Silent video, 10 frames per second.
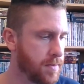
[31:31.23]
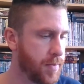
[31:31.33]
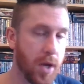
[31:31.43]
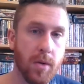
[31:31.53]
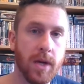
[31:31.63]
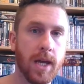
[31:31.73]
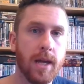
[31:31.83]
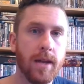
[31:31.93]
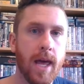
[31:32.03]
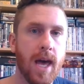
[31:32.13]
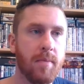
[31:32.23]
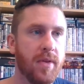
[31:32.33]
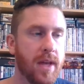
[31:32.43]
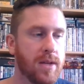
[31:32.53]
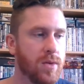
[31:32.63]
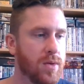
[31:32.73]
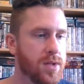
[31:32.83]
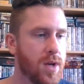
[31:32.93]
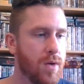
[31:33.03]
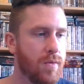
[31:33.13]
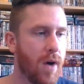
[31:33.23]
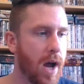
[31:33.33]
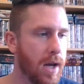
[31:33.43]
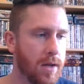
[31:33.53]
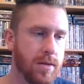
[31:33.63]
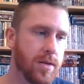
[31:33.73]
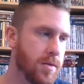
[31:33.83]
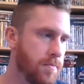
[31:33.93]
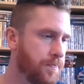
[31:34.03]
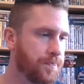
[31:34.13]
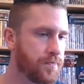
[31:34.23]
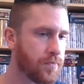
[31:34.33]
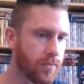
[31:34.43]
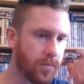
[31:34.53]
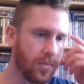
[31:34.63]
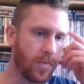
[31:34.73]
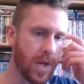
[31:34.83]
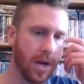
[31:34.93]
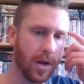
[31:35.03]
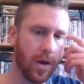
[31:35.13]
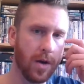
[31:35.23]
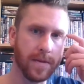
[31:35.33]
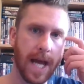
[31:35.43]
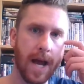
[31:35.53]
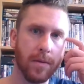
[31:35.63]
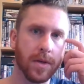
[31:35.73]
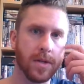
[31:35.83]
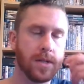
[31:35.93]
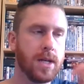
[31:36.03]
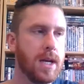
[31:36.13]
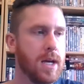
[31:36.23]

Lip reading: beauty in there, but there's also violence and a lot of downers.